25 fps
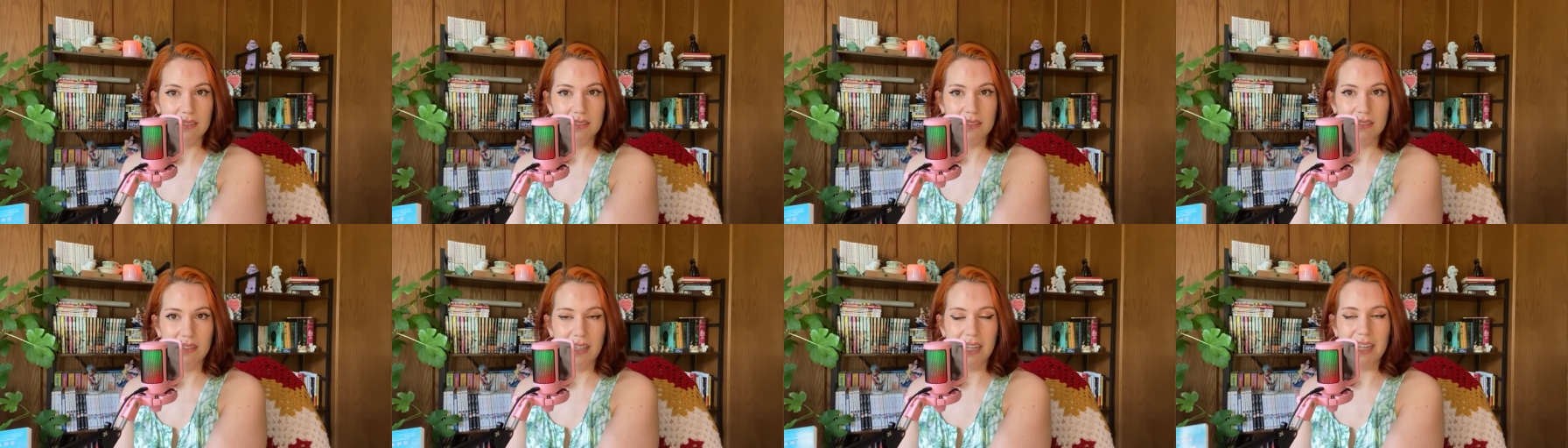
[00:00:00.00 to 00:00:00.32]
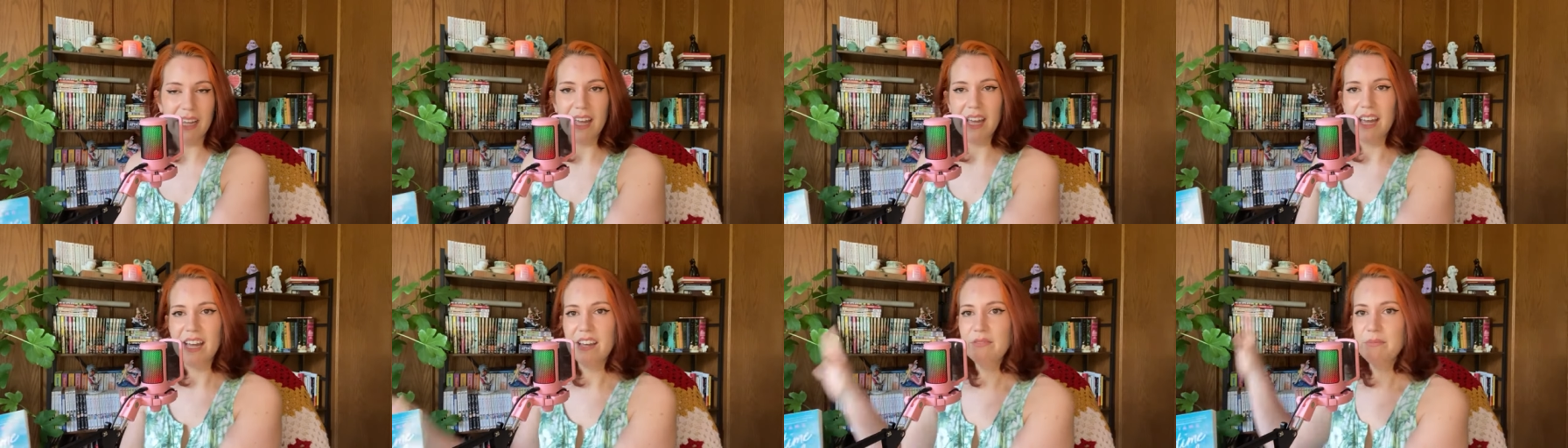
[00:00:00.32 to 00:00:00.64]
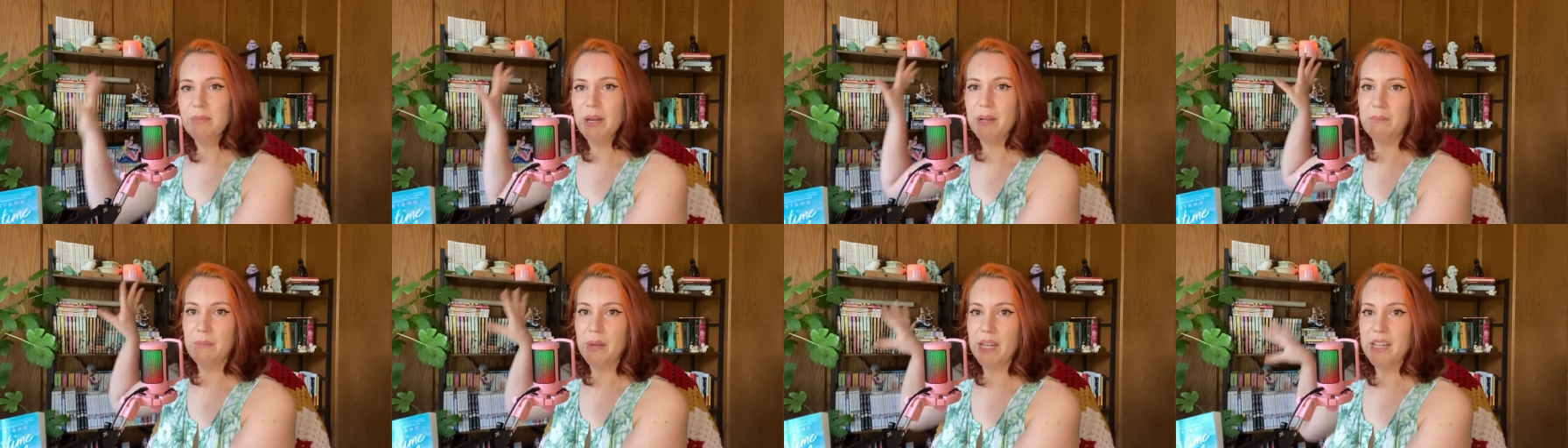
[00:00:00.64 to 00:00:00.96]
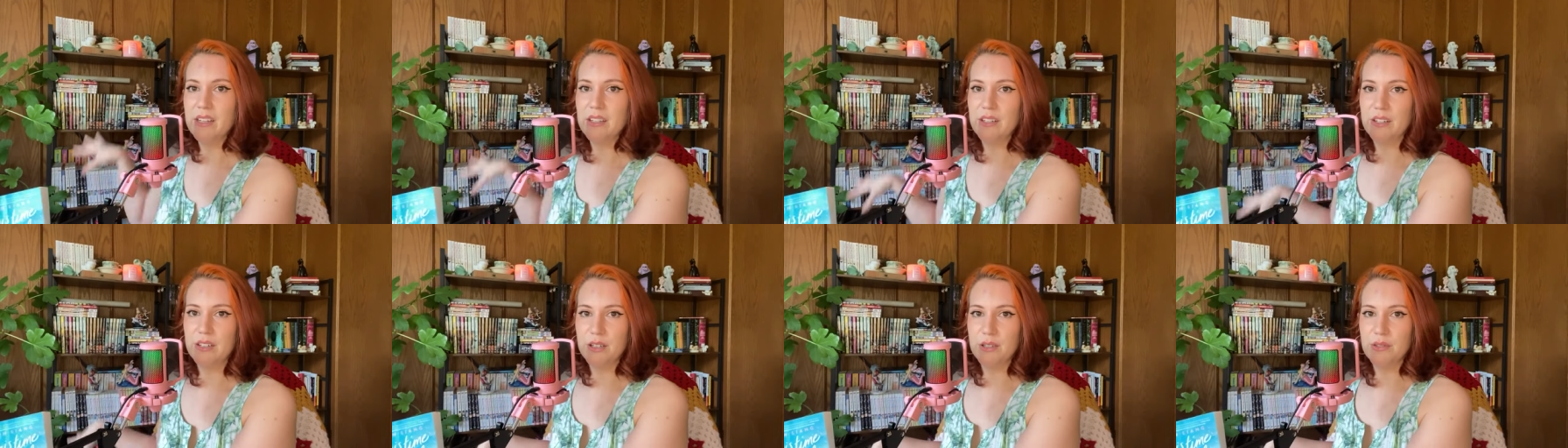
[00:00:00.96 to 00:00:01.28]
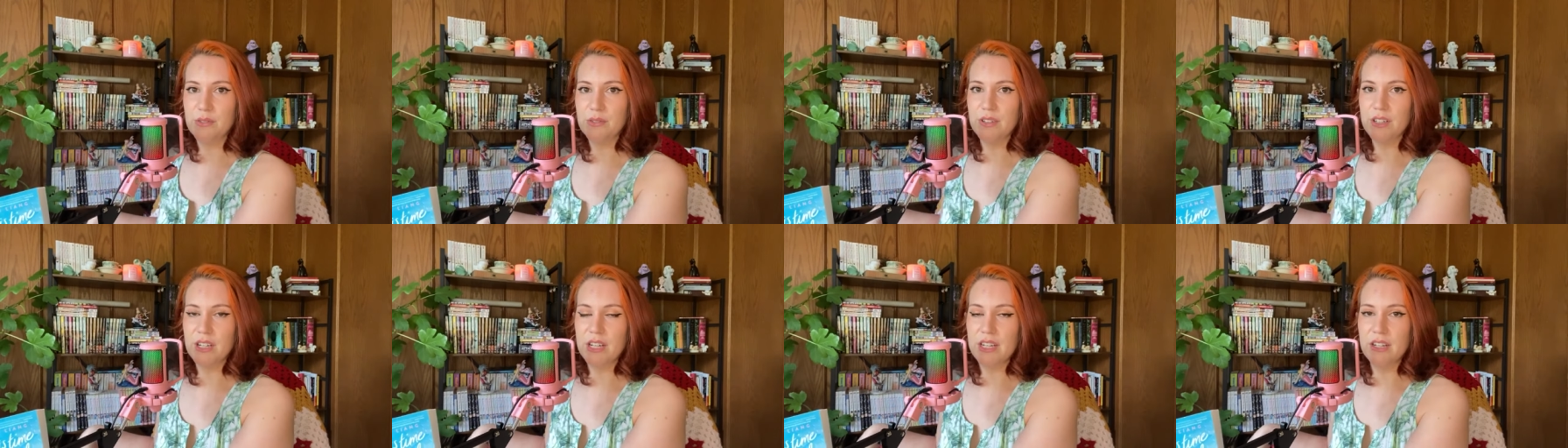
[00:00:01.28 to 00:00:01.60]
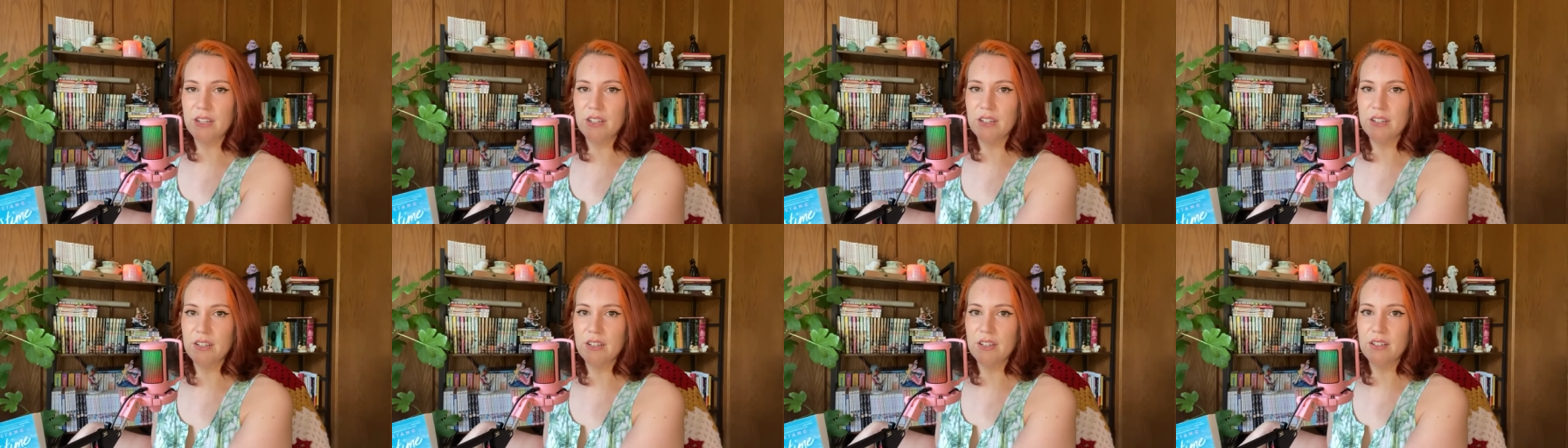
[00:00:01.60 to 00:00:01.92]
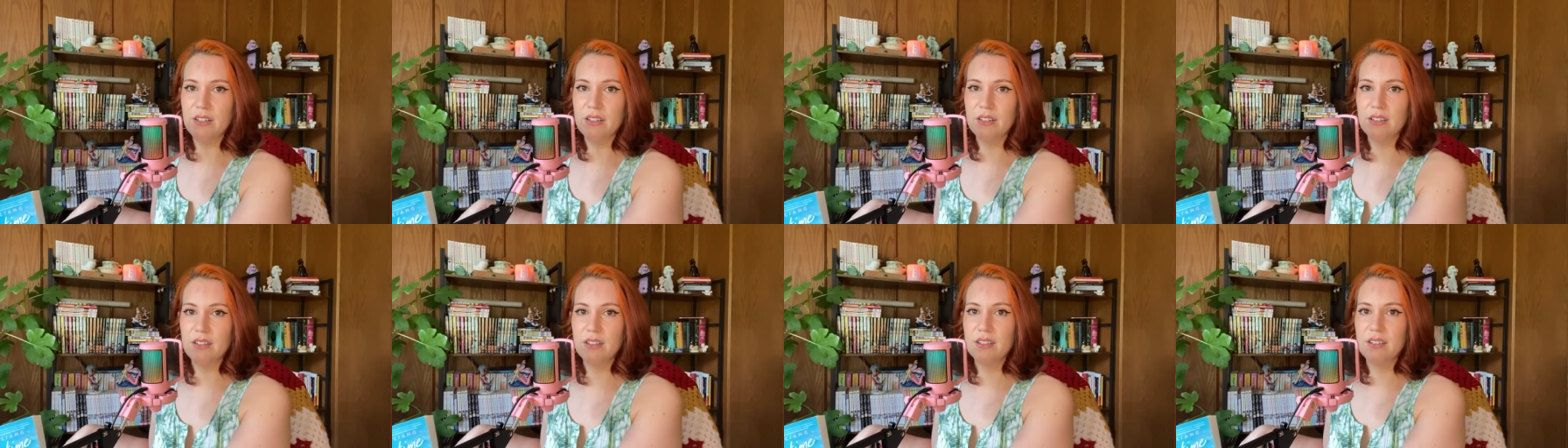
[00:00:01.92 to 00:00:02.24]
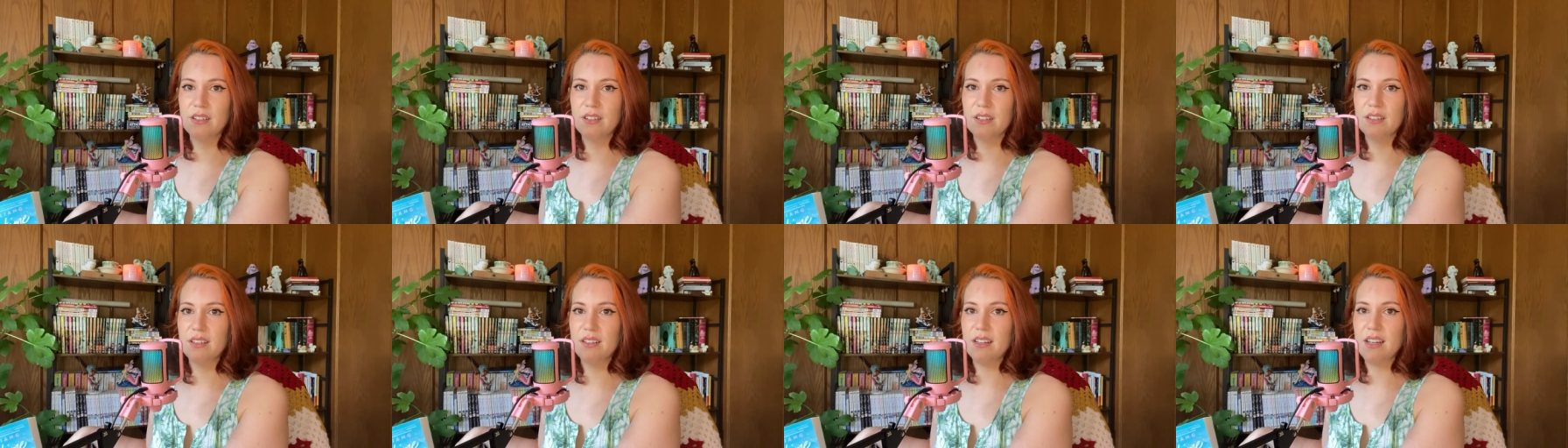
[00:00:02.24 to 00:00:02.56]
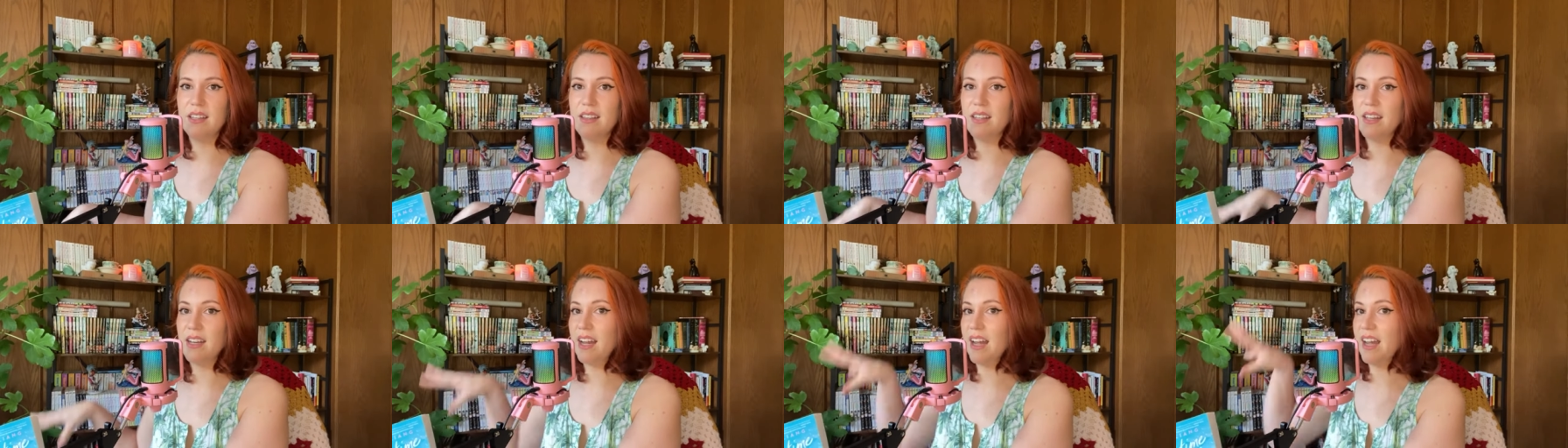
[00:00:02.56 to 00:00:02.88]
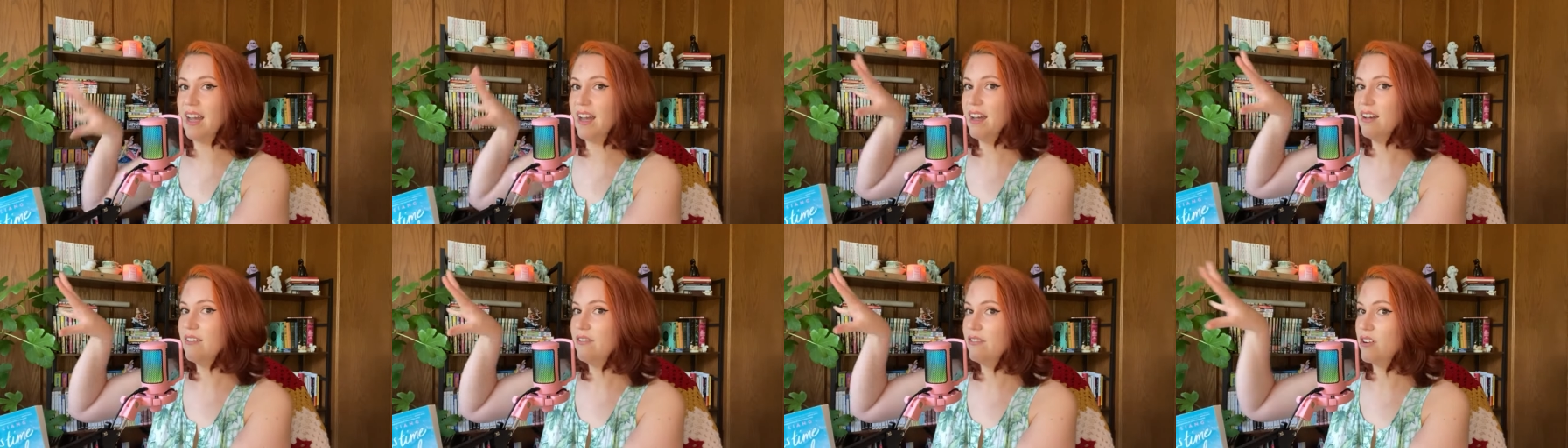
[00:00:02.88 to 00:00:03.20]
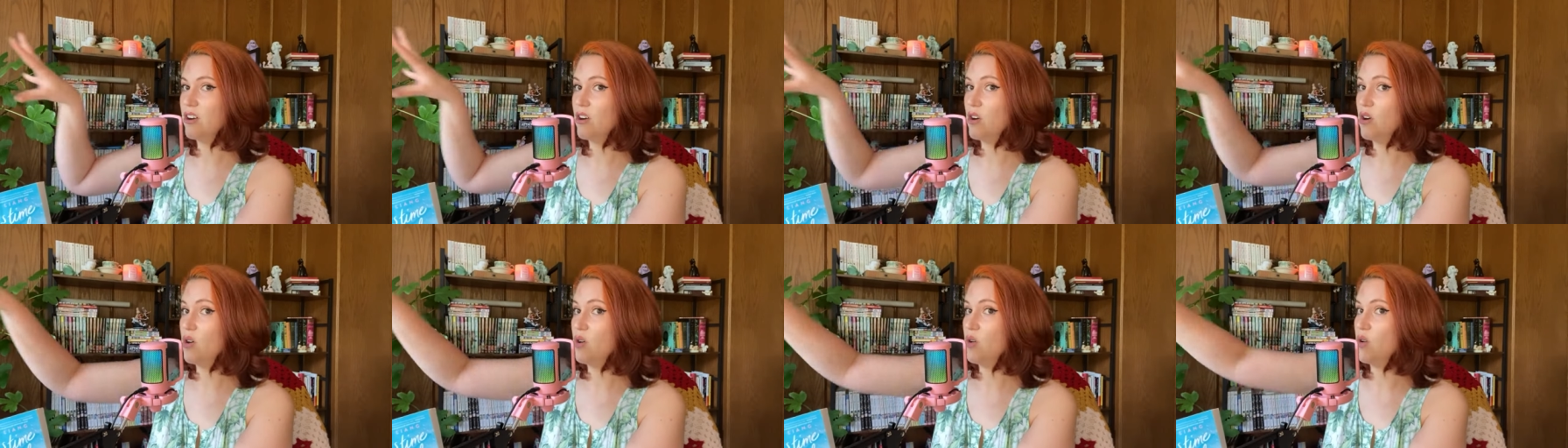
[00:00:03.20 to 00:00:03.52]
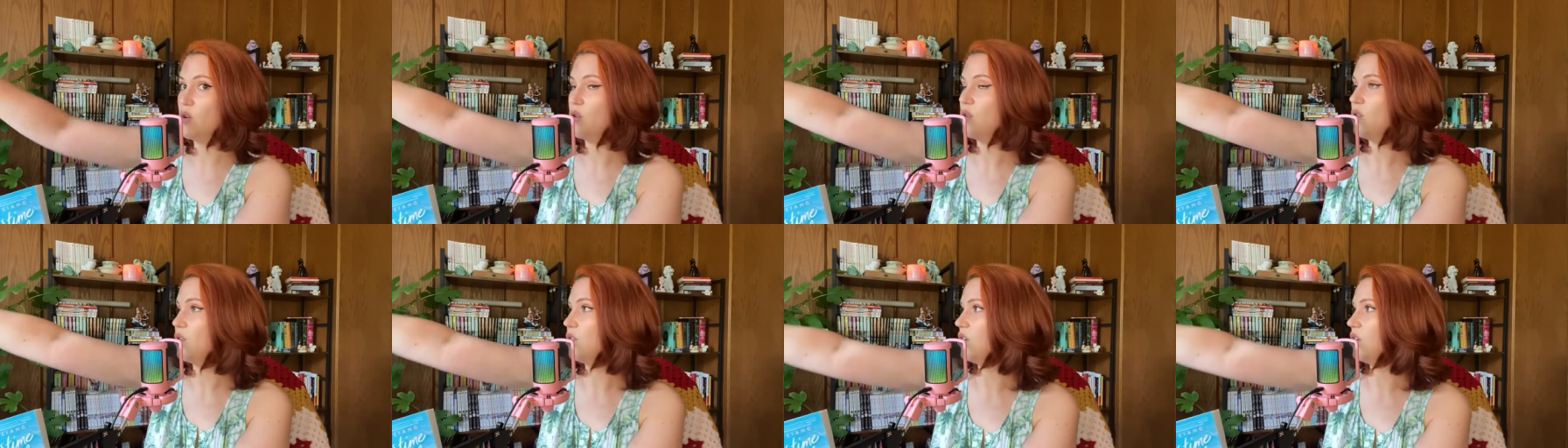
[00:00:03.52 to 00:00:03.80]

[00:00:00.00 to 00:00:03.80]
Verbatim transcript: Like, I have my manga over here, and then I have a whole,